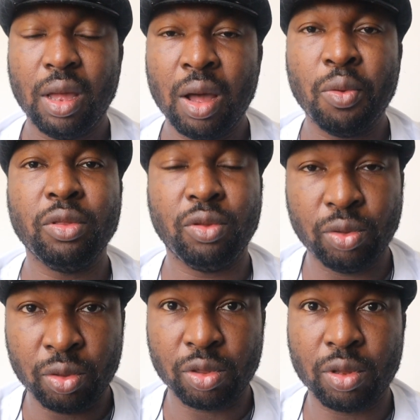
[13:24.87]
I want you
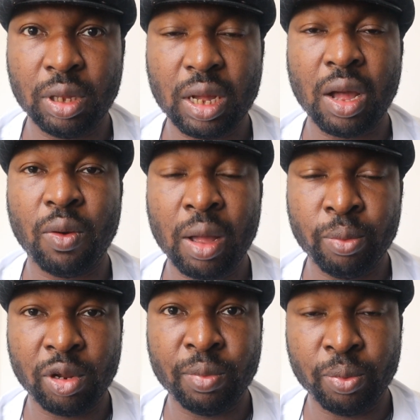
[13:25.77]
to study how
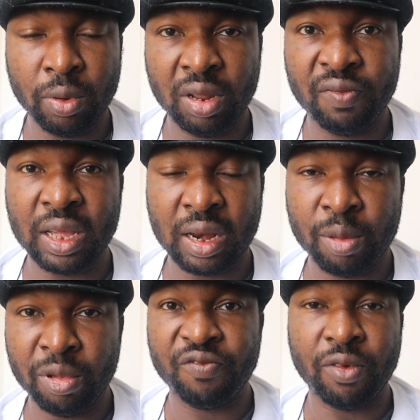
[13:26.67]
abroad people live their
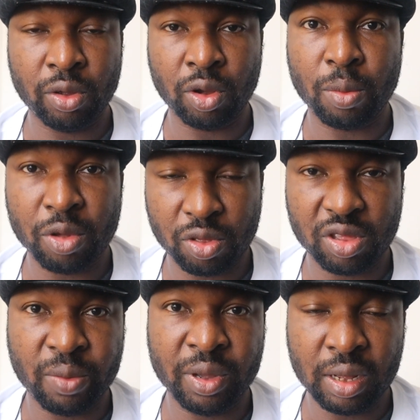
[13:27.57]
life before you come on
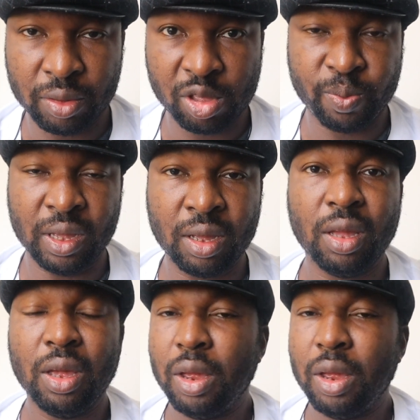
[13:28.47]
social media to speak.